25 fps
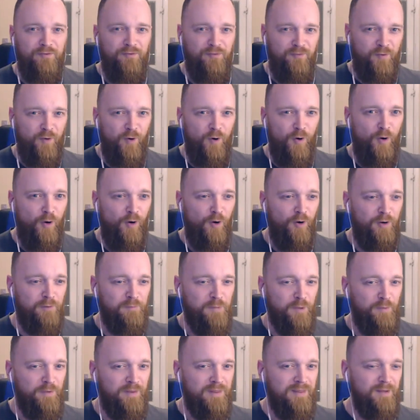four,
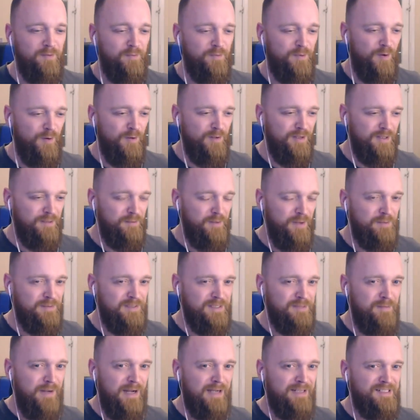but we think we're only going to be able
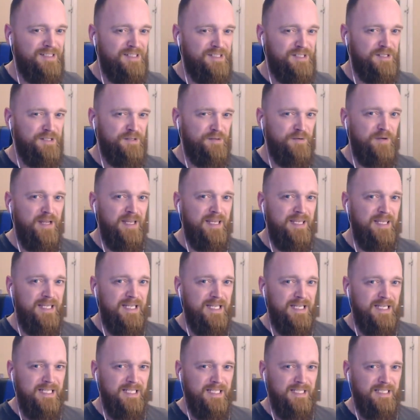to manage three
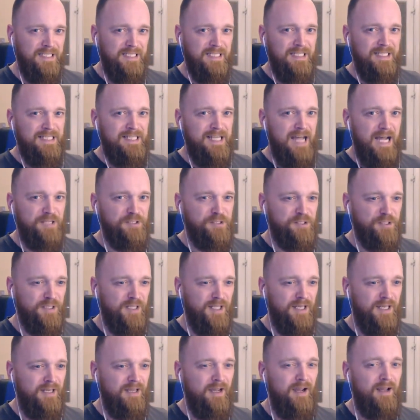
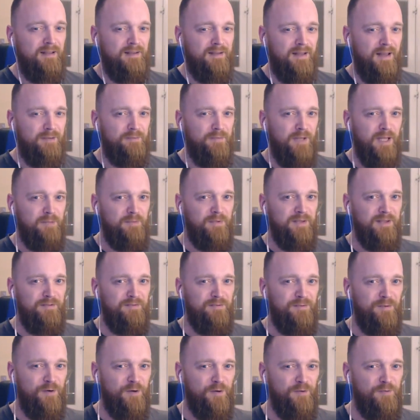naturally, and then maybe the
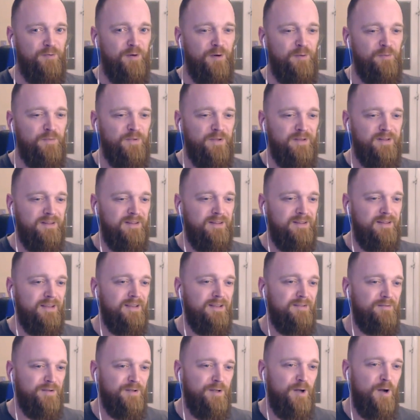fourth one we're
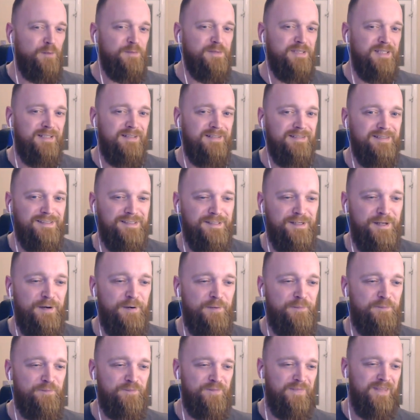thinking of adopting.
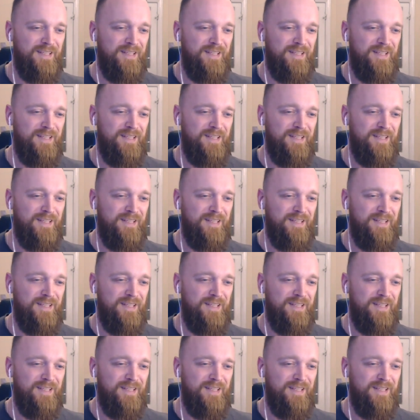So,